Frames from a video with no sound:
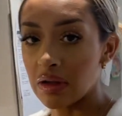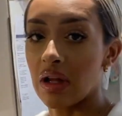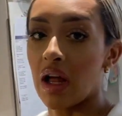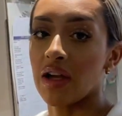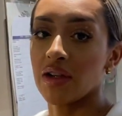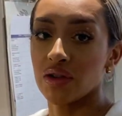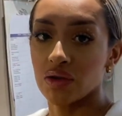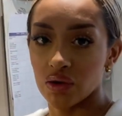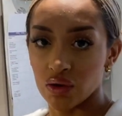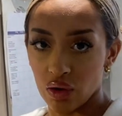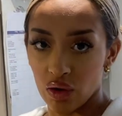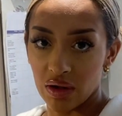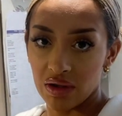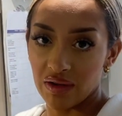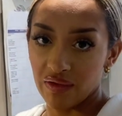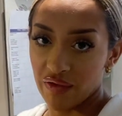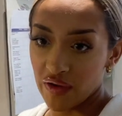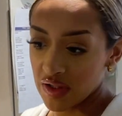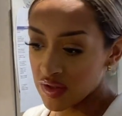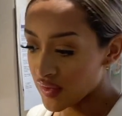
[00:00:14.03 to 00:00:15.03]
like you saw in the
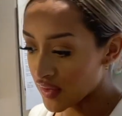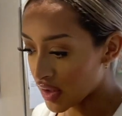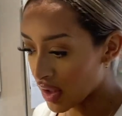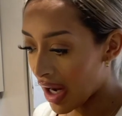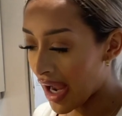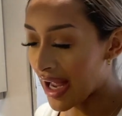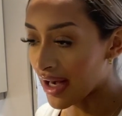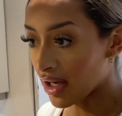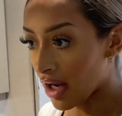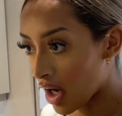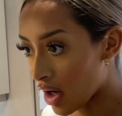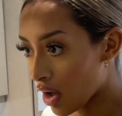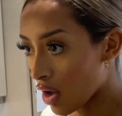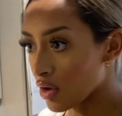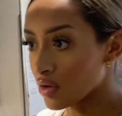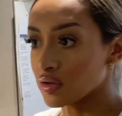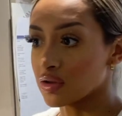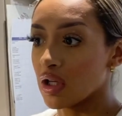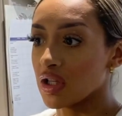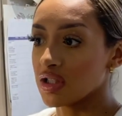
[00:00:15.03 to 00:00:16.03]
first video, I had like
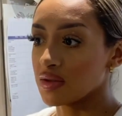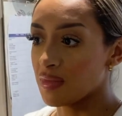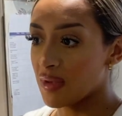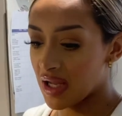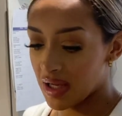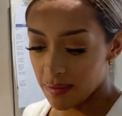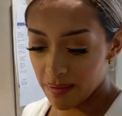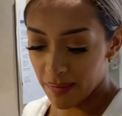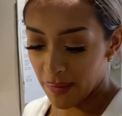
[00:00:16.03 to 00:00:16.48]
loads and loads of meat,